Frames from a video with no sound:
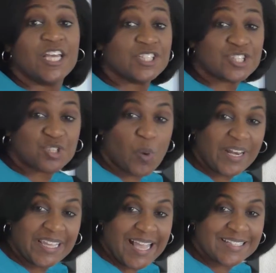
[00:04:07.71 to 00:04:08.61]
Does
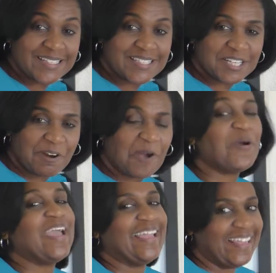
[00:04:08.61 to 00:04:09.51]
20 end in 0?
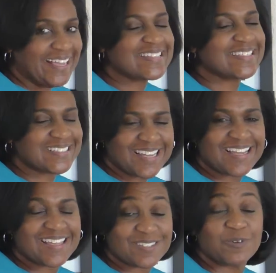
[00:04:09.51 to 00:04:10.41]
Yes, it
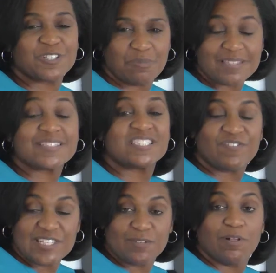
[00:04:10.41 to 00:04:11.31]
does, which means it's
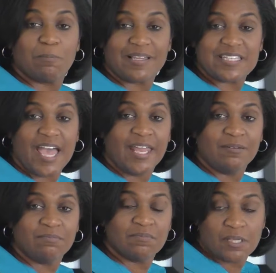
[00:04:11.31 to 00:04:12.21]
divisible by
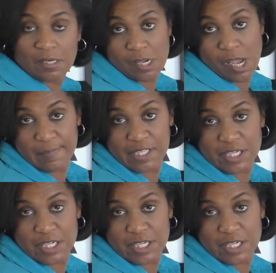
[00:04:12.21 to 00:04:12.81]
10. How many